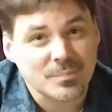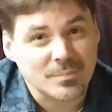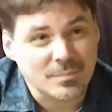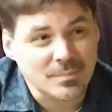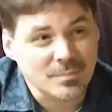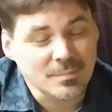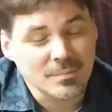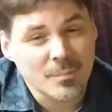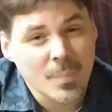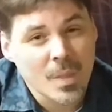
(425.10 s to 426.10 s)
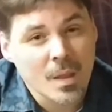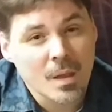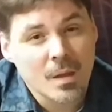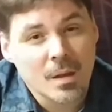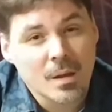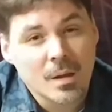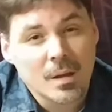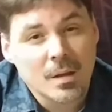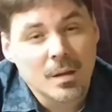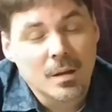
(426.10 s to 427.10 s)

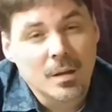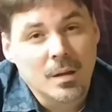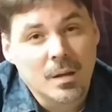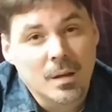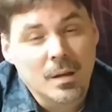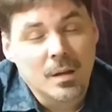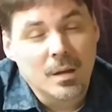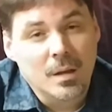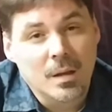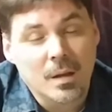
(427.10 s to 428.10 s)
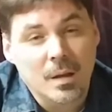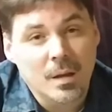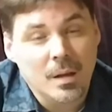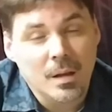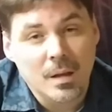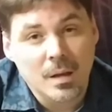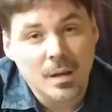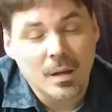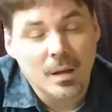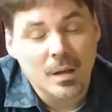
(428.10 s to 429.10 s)

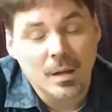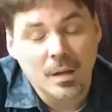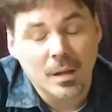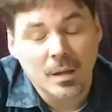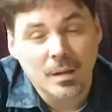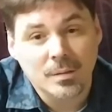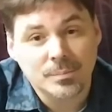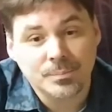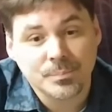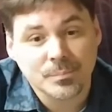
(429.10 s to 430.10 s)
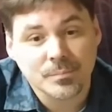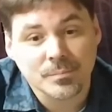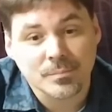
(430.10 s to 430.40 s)
(silence)